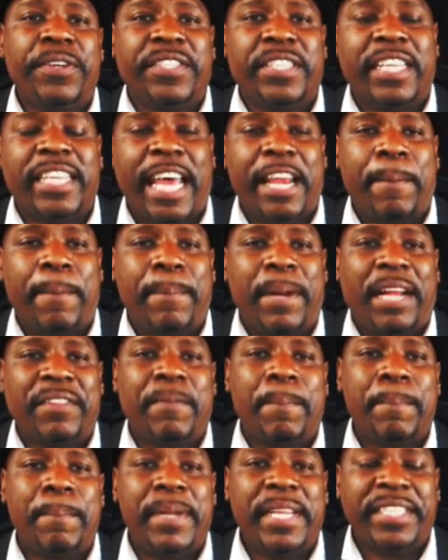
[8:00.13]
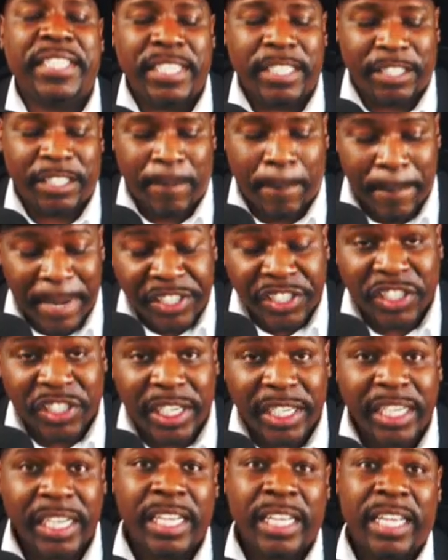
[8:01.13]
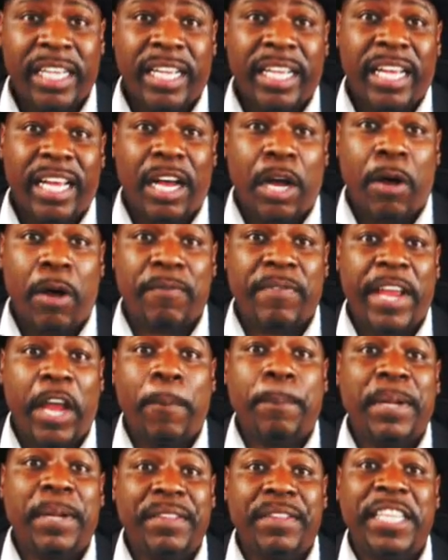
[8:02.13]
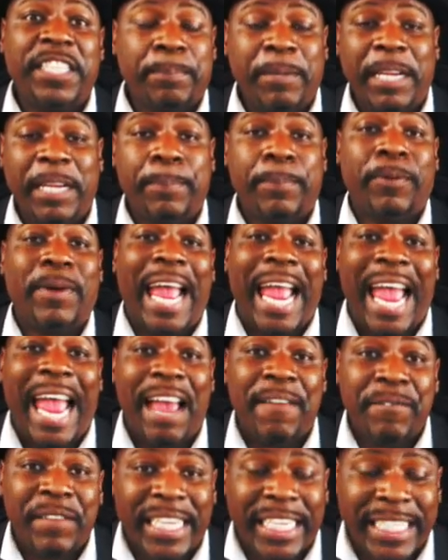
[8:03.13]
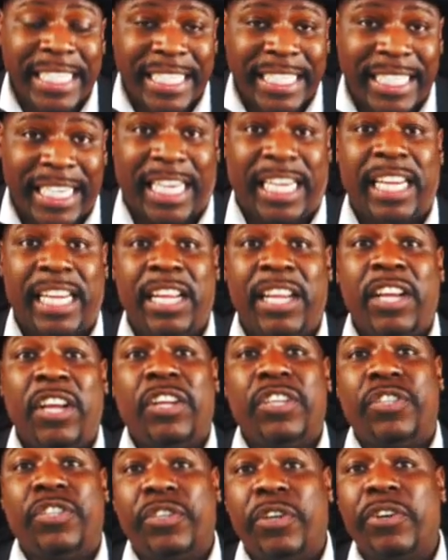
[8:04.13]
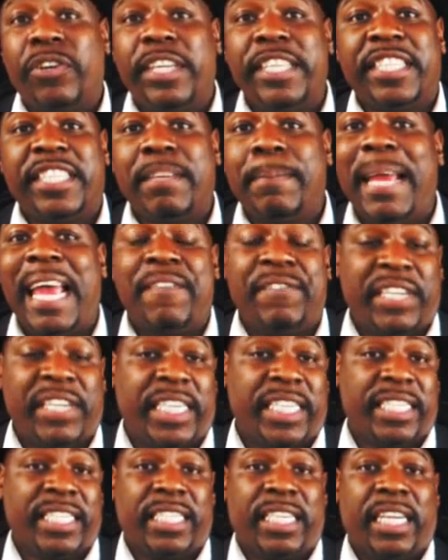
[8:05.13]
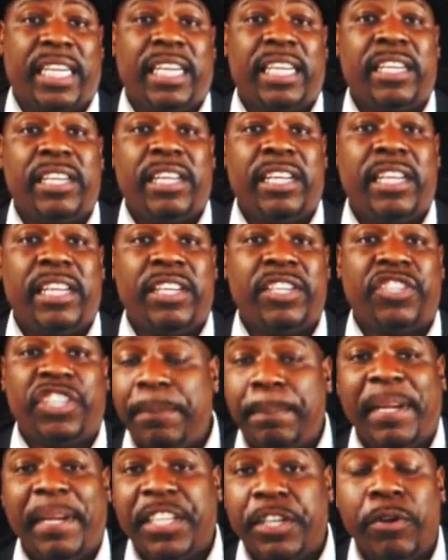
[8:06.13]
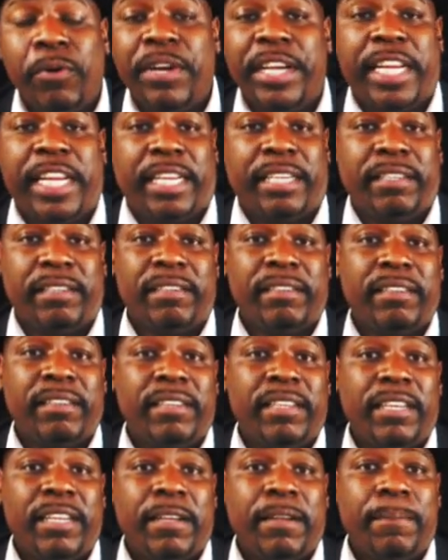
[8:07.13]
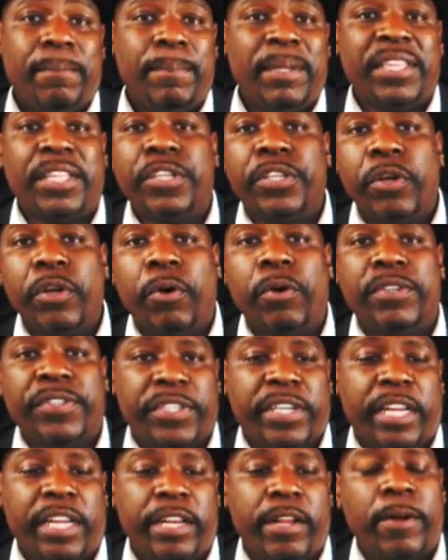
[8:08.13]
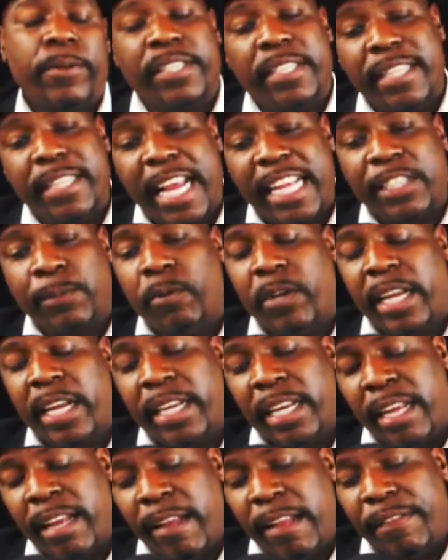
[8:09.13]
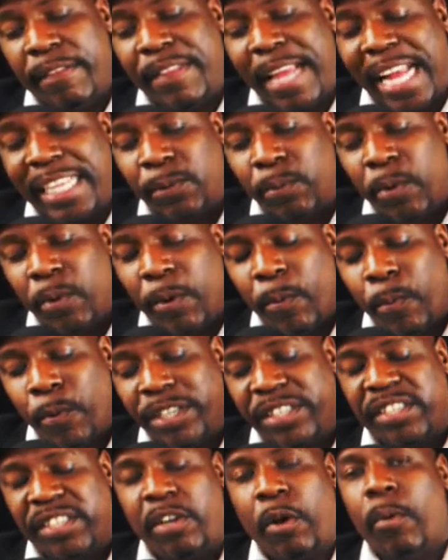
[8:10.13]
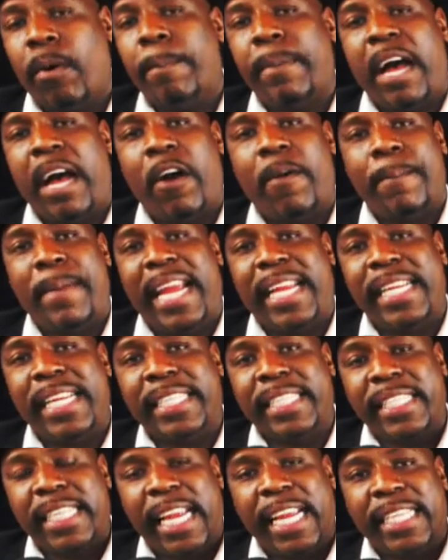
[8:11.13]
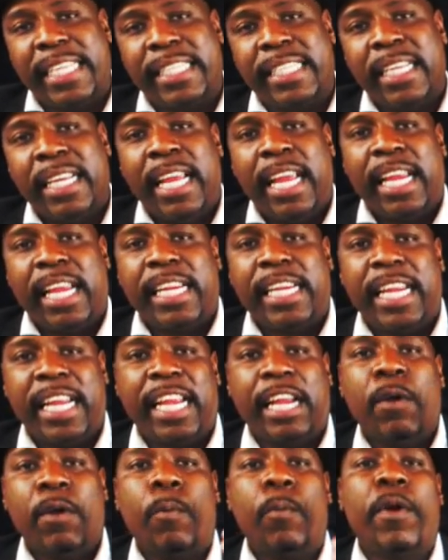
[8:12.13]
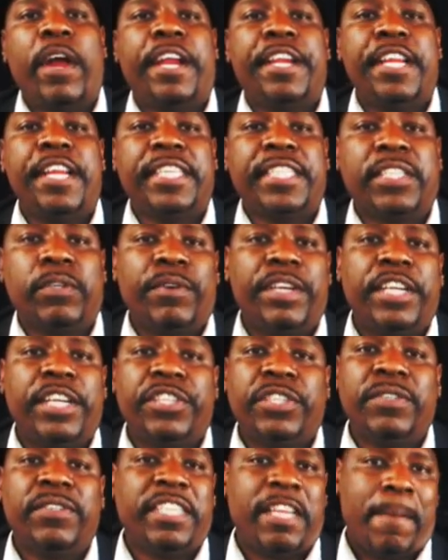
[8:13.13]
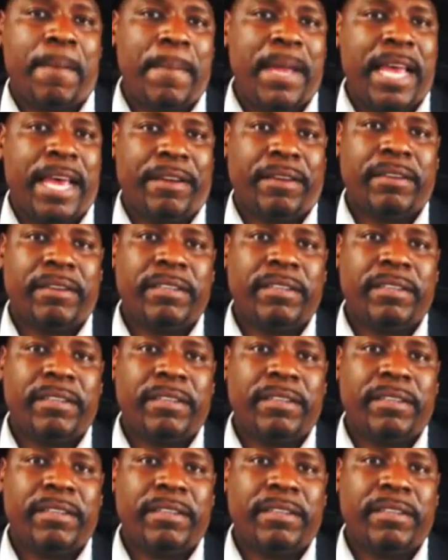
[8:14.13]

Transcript: a lot about the mission of helping these people. Advocacy, journalism advocacy. She'd be doing it, but the doors are closed, and that's what we're so about, man, is getting awareness on issues that matter.